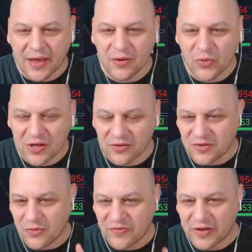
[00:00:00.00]
And we can
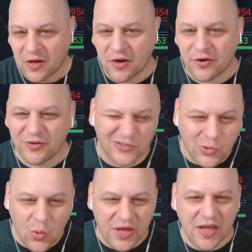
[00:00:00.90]
see we've hit
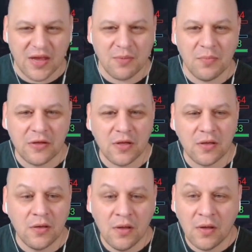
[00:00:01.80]
128
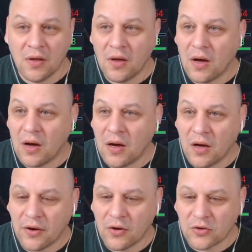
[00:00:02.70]
million
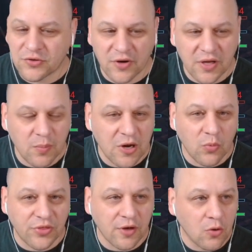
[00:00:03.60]
on Ultra Nightmare
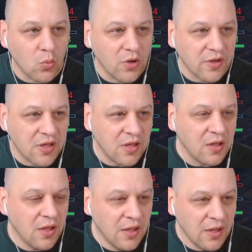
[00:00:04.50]
with our one
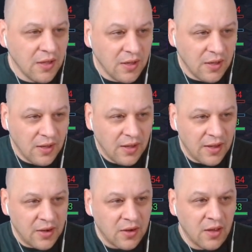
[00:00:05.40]
key.
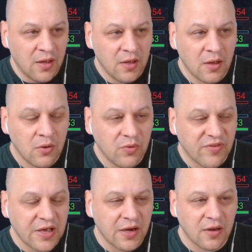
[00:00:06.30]
And we've
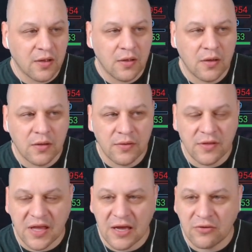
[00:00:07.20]
got
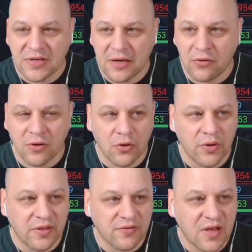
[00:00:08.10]
the countdown
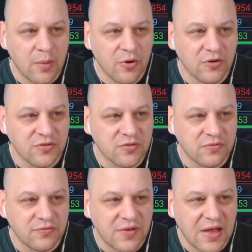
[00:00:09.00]
going. The timer is
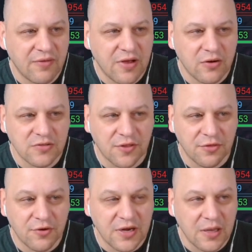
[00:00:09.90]
5 hours and
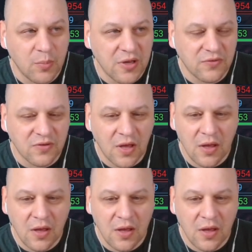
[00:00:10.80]
39 minutes.